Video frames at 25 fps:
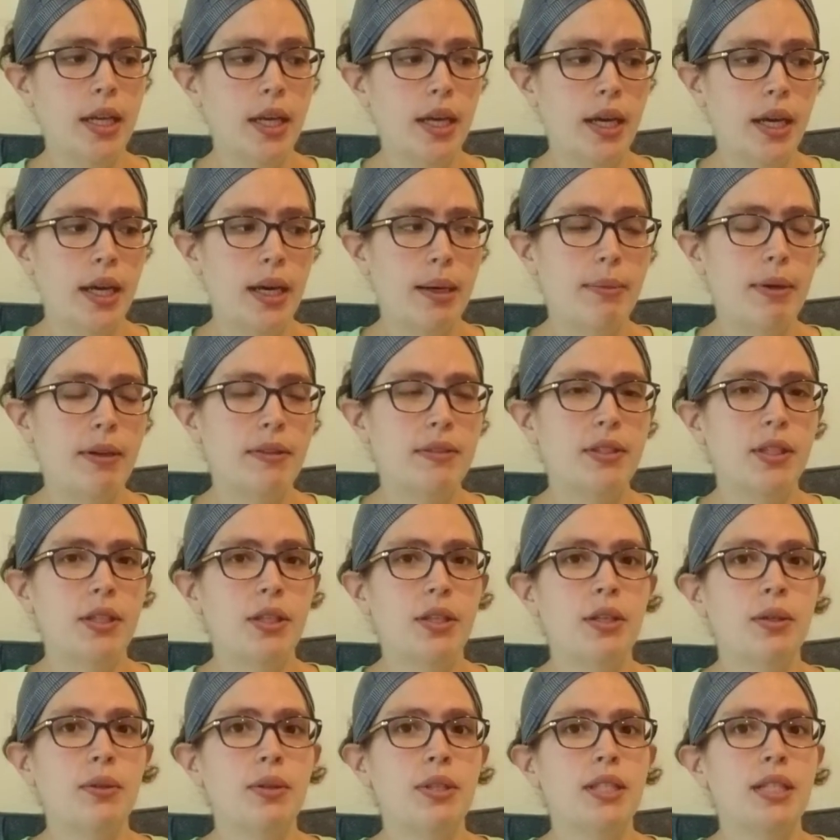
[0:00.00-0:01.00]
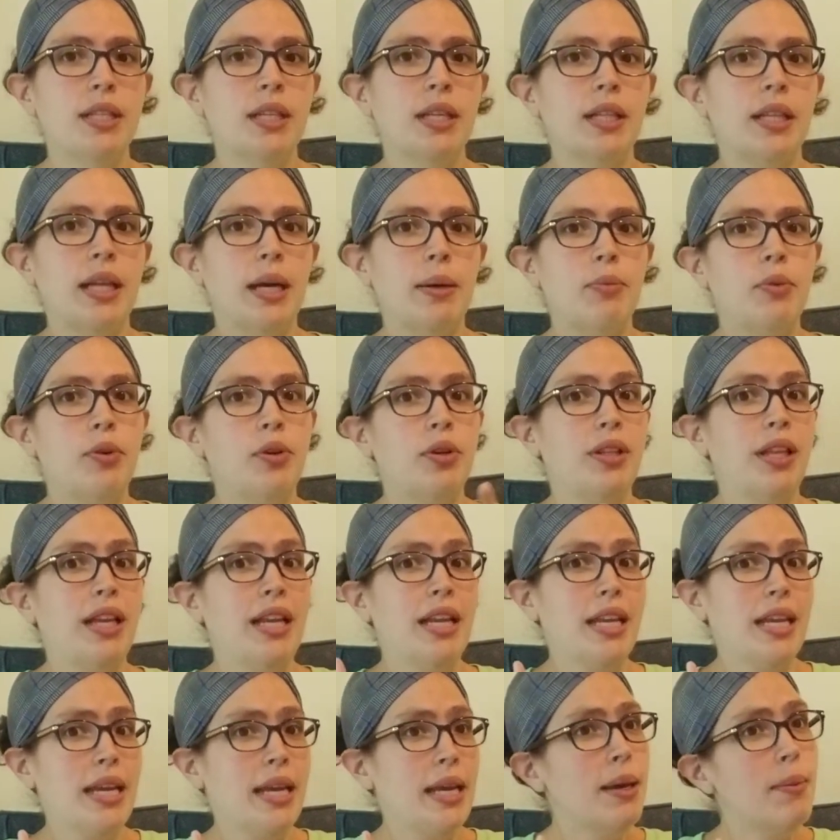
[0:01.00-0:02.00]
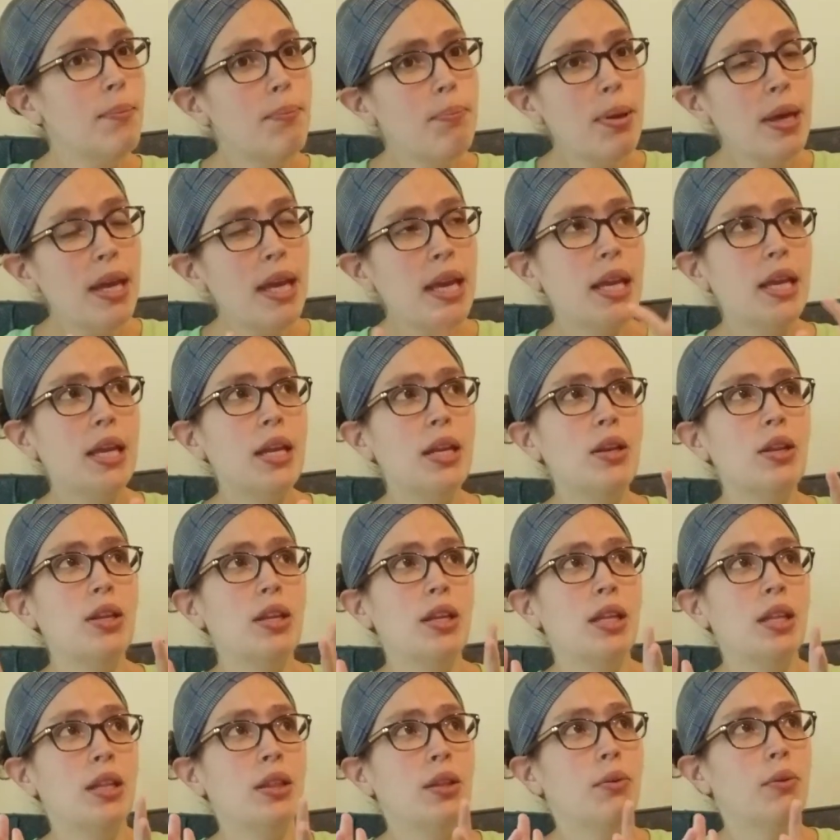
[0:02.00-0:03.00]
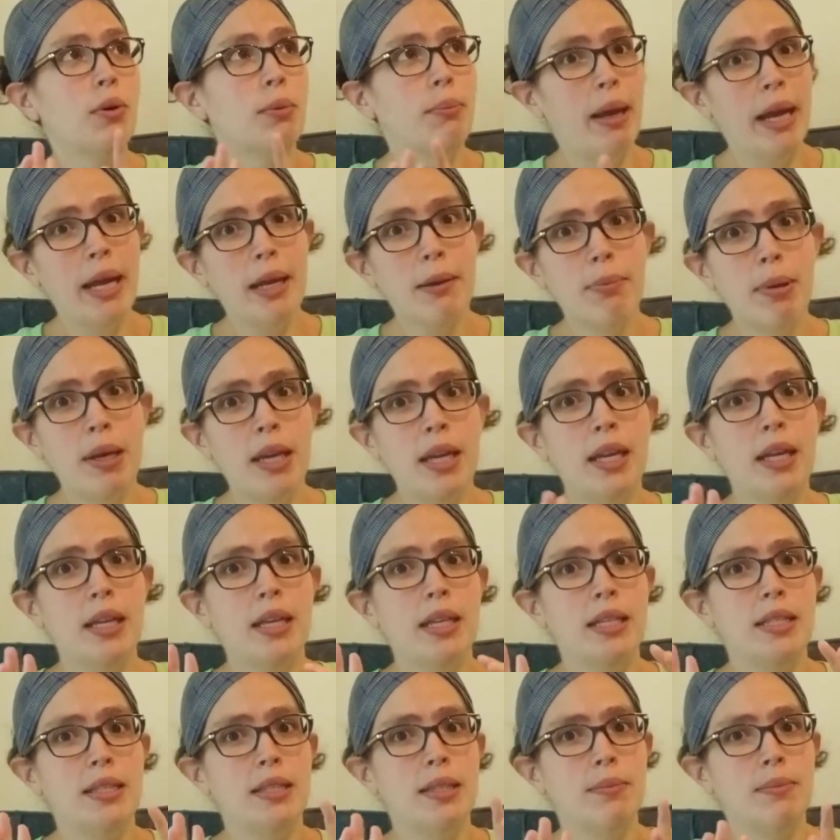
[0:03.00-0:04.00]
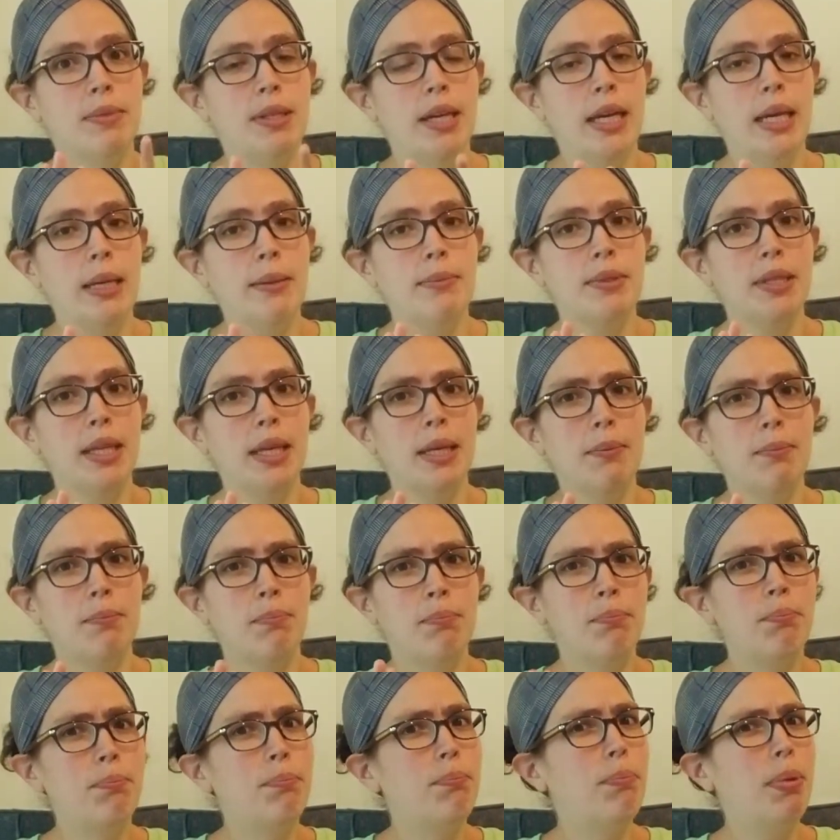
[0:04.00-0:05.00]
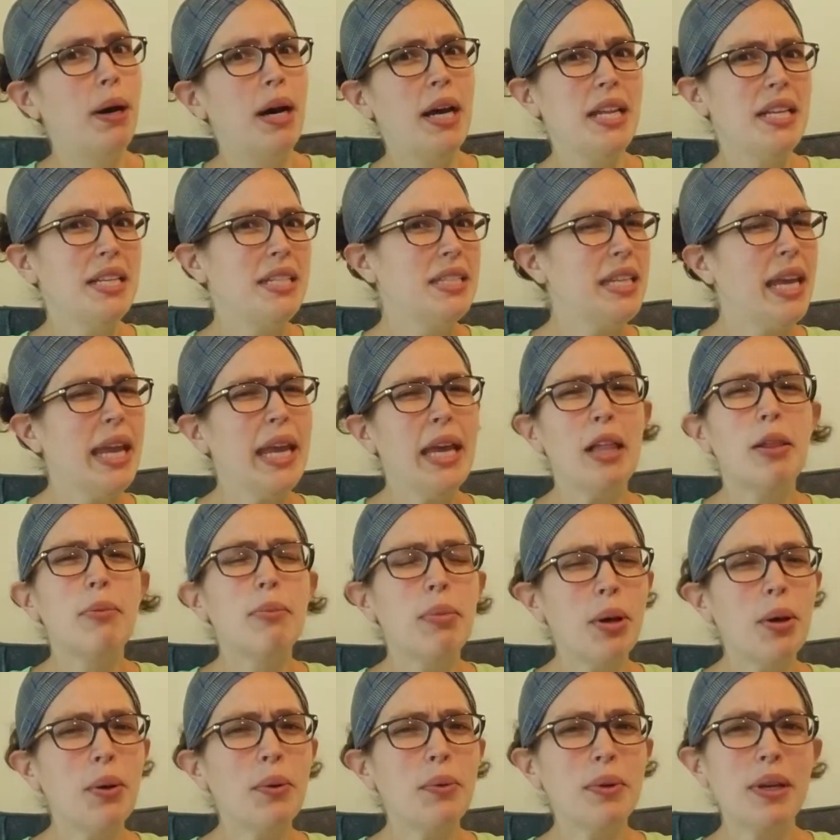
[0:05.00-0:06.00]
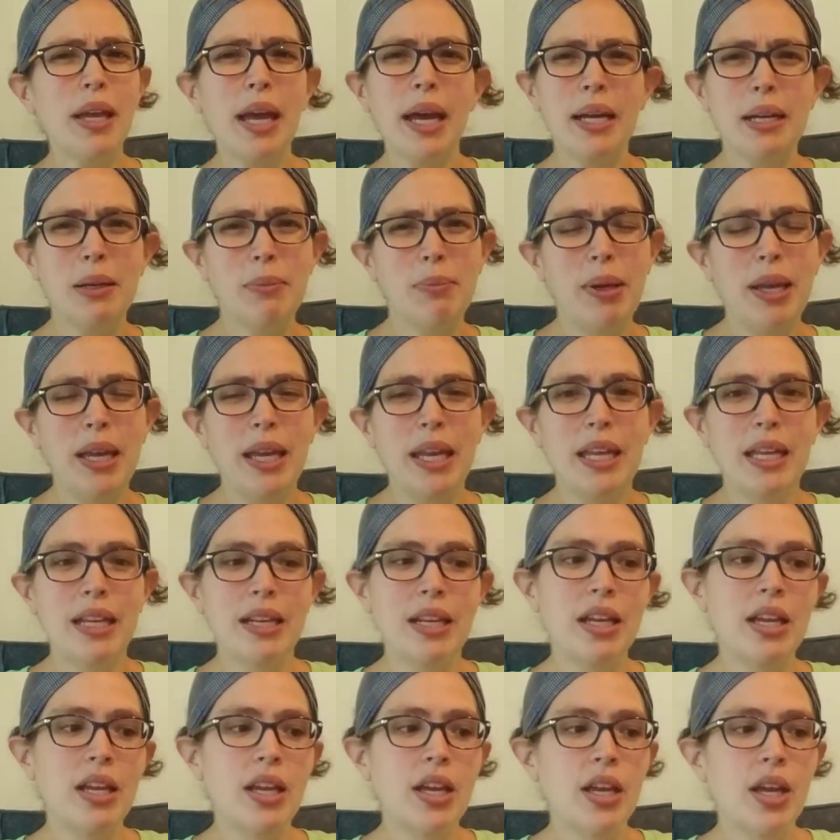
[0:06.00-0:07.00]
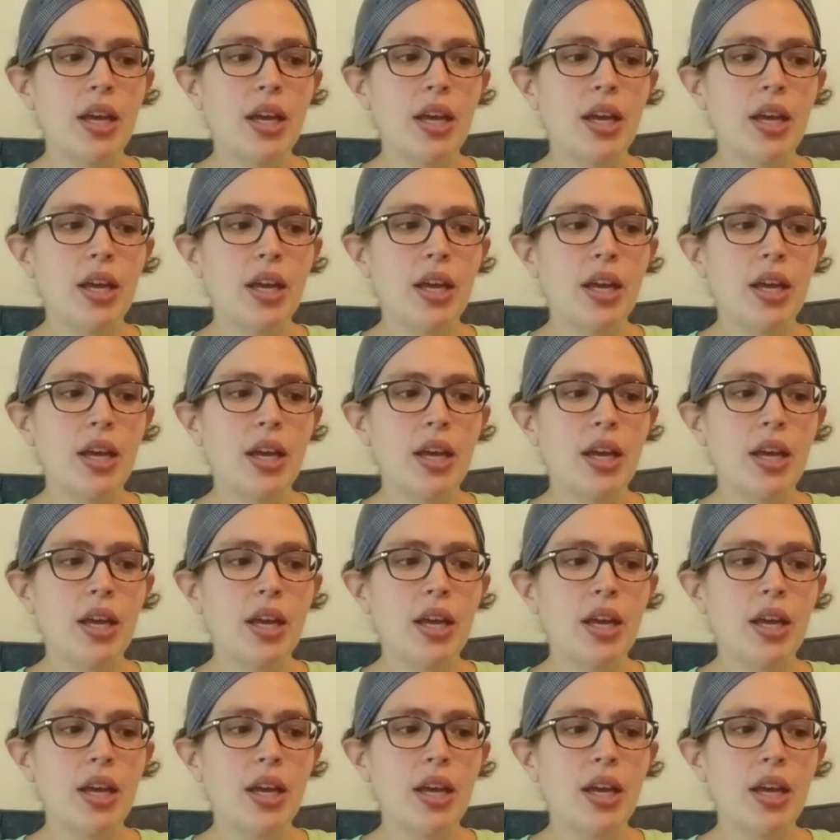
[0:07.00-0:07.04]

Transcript: I started noticing a lot more like hip pain and lower back pain, and sometimes like butt tailbone kind of pain.